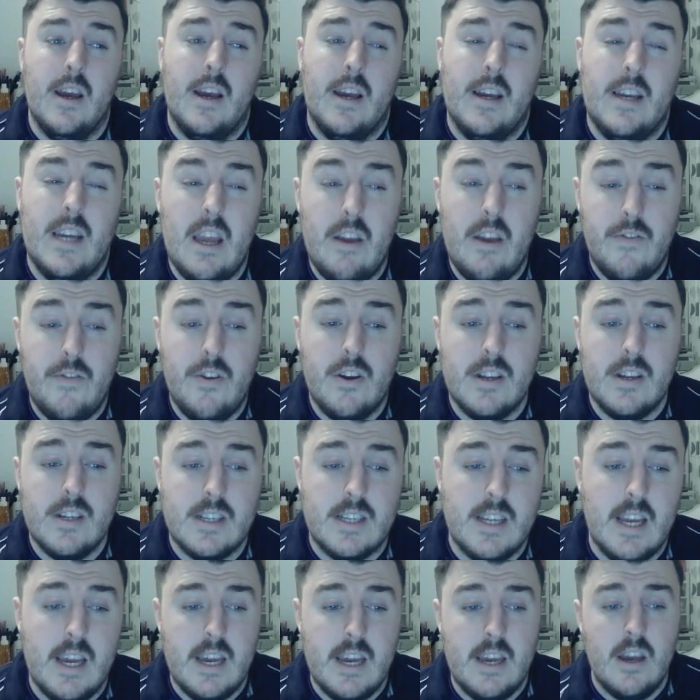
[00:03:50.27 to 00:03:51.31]
If you can
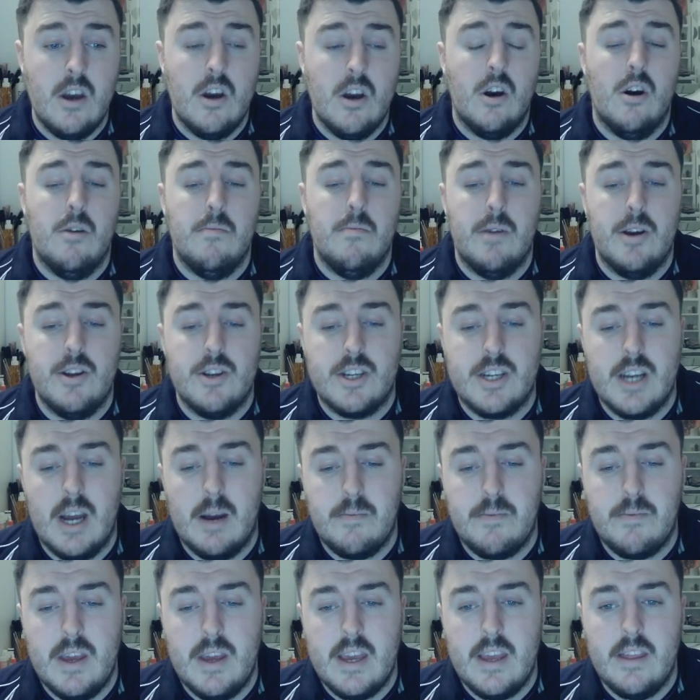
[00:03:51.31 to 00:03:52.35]
see on my
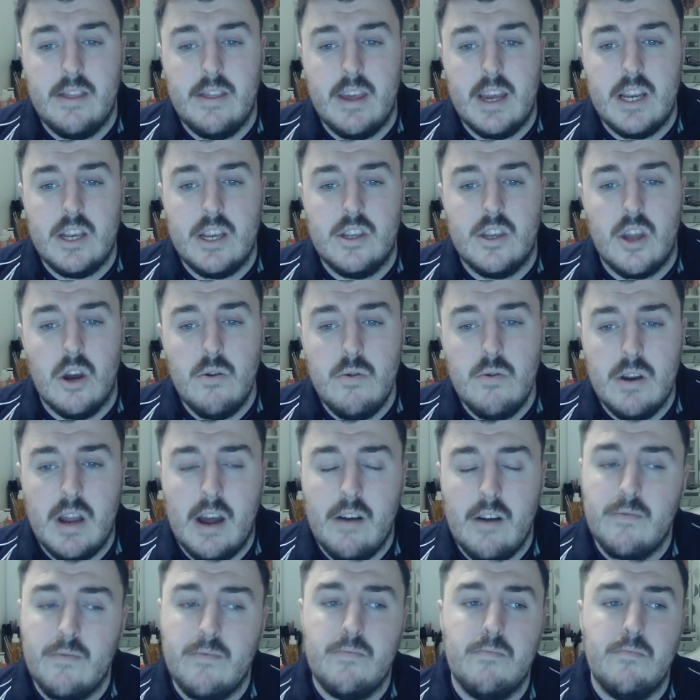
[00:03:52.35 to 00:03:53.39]
Ushabti, they don't
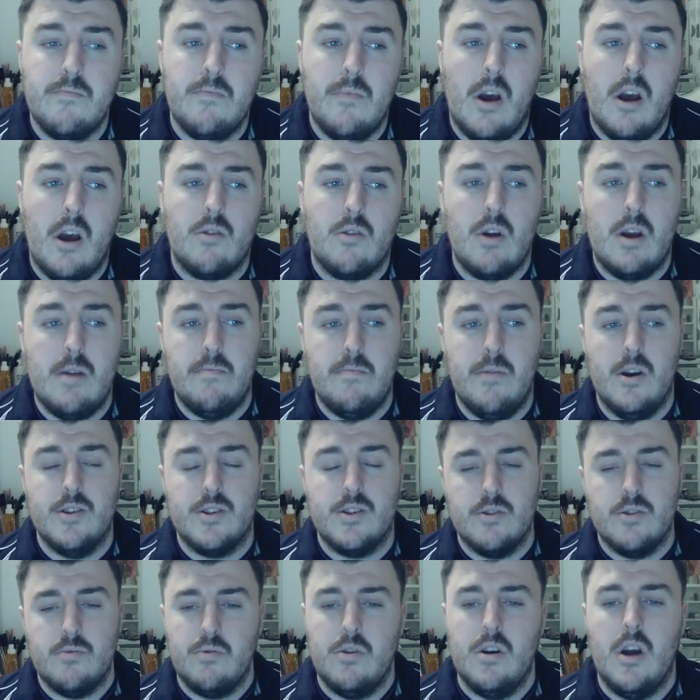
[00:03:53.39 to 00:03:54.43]
have great bows,
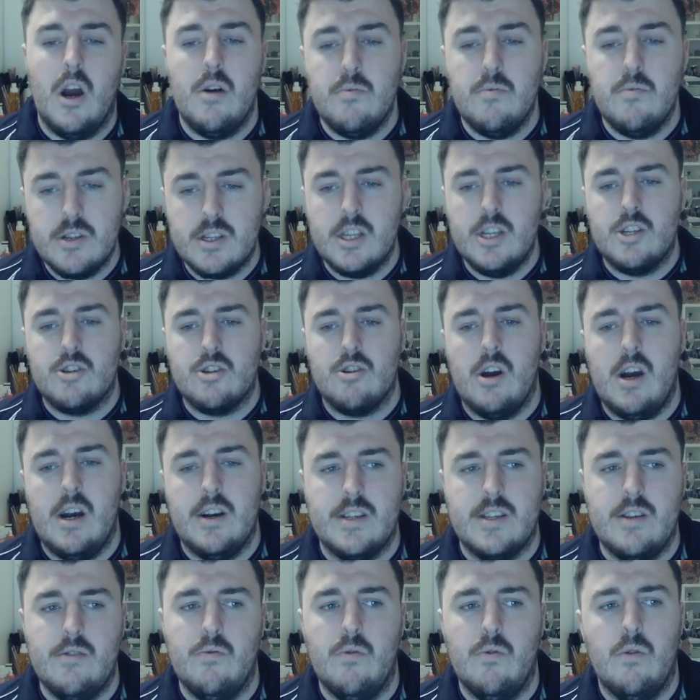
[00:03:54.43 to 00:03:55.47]
because I wanted to try out
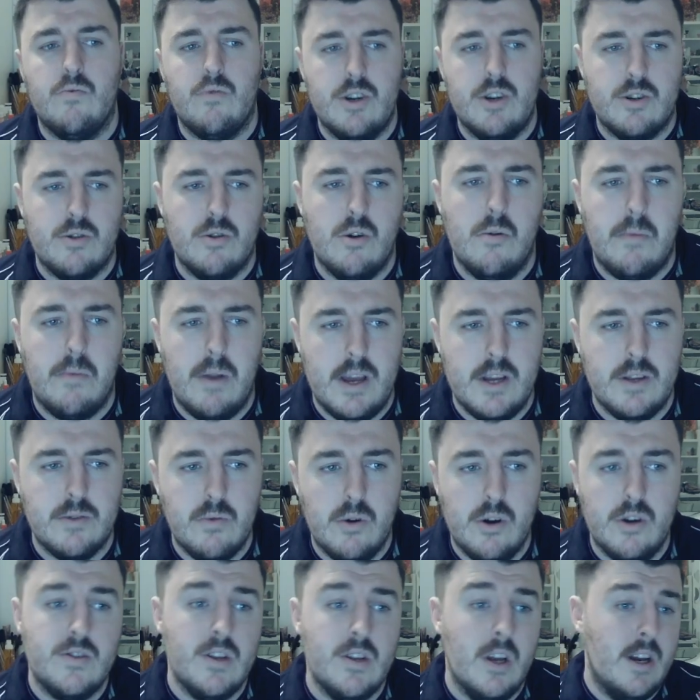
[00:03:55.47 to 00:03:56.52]
see what Ritual Blaze
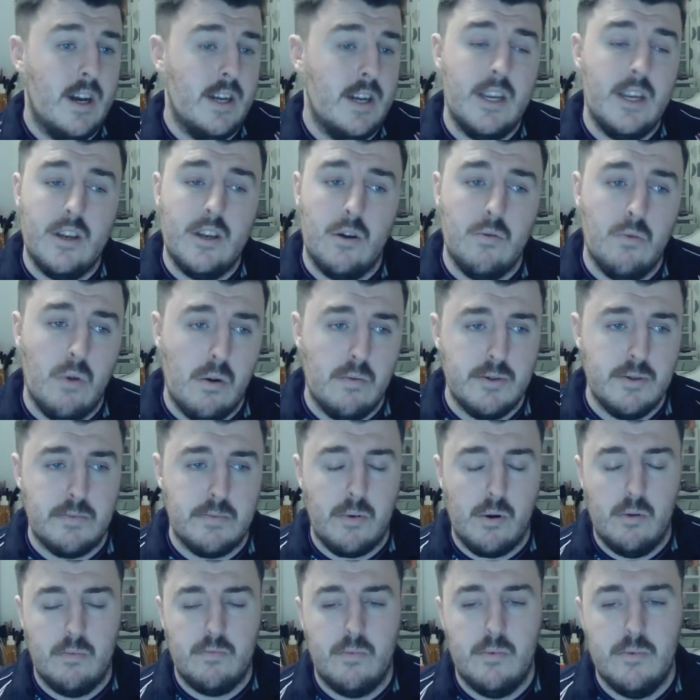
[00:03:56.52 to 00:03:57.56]
was. I didn't know what was
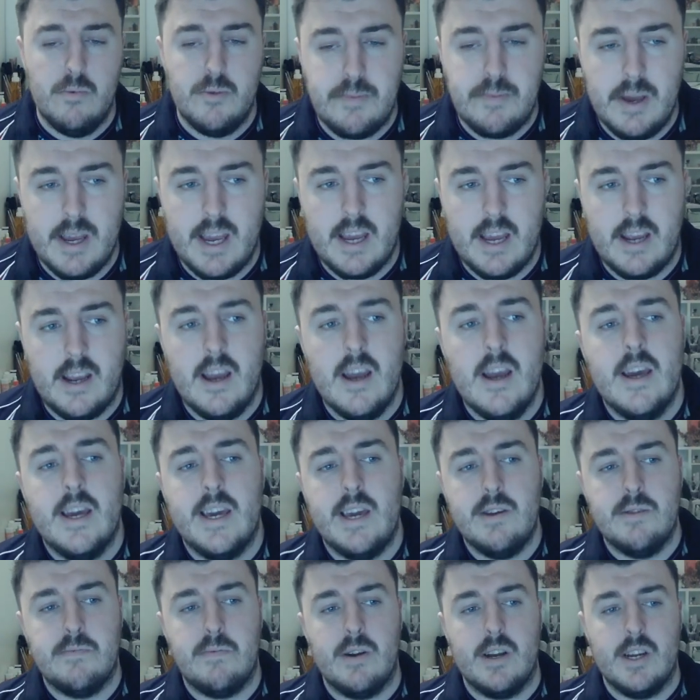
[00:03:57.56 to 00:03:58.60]
bringing. He
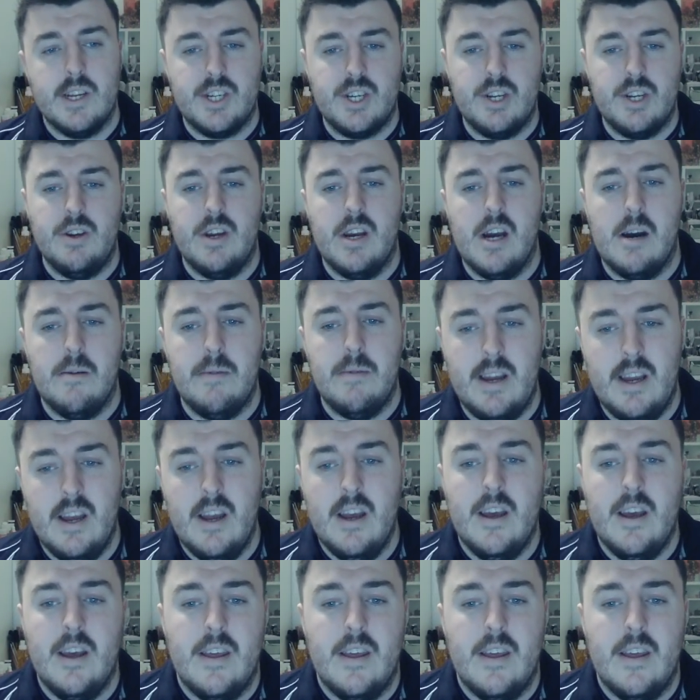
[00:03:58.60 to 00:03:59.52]
was bringing a shooting army.